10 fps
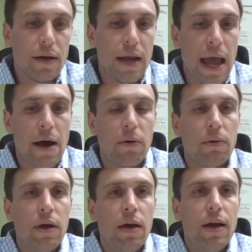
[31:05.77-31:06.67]

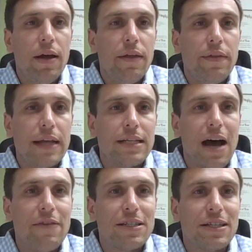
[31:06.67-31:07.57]
Now, that's
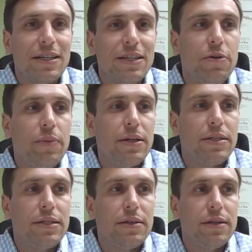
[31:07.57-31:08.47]
obviously 2
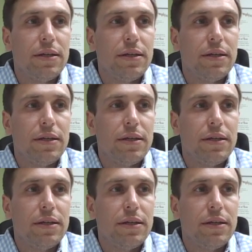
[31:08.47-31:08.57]
months